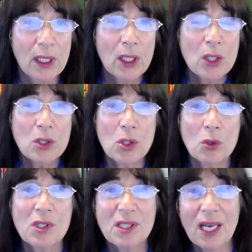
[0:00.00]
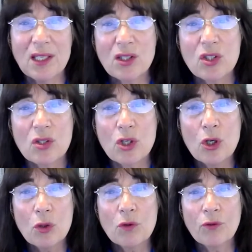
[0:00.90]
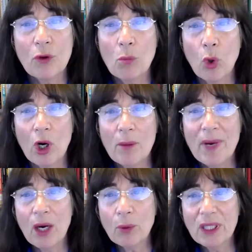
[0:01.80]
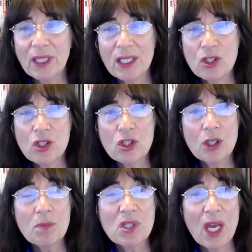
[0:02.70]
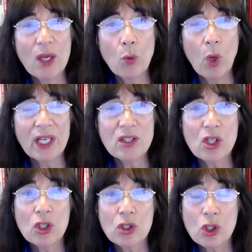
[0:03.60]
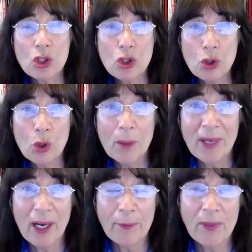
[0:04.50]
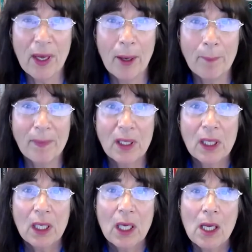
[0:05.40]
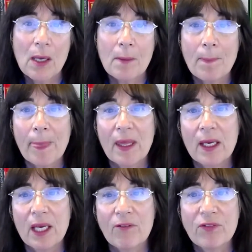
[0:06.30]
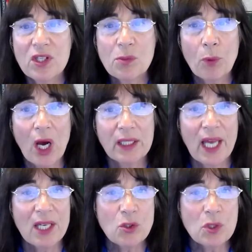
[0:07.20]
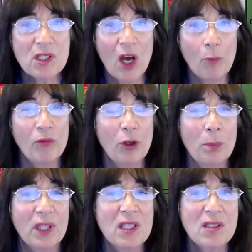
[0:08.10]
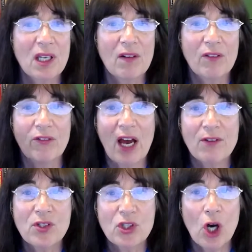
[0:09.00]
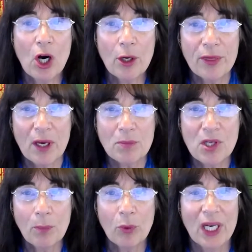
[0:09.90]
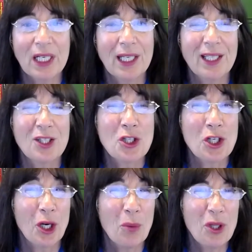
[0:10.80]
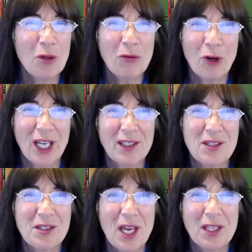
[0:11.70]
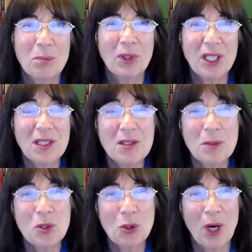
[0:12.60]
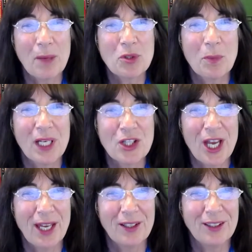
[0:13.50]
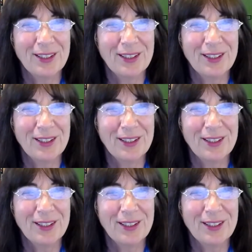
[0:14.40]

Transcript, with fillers: So stay tuned for more about relationships and what to do about them. If this broadcast was helpful, please give a five star or thumbs up rating, share it with your friends, and please subscribe to my channel.